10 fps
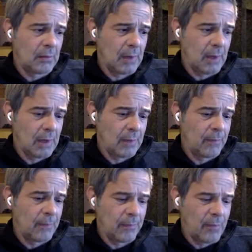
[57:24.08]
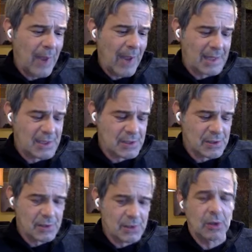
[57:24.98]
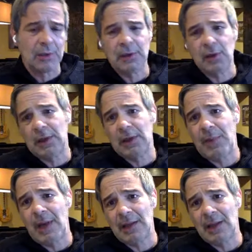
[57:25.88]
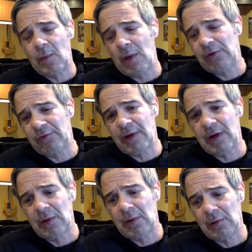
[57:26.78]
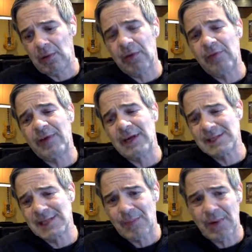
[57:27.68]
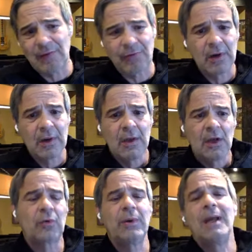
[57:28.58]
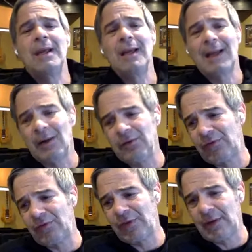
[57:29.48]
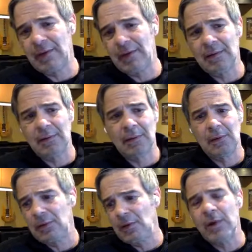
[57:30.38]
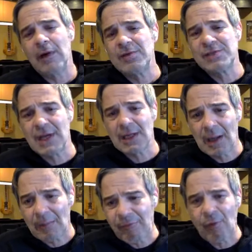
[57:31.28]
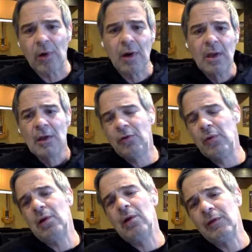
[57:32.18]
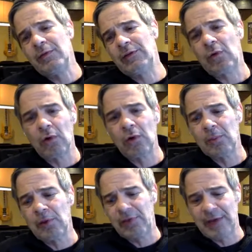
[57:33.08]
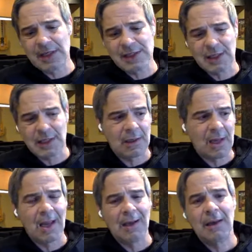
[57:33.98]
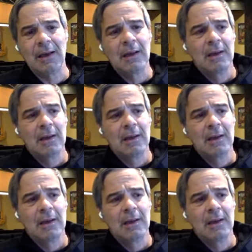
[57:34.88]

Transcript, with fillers: um, the banks certainly look at a bank like Wells Fargo and all the fines they paid for creating accounts that no one ever signed up for, doing all of these horrible things, and and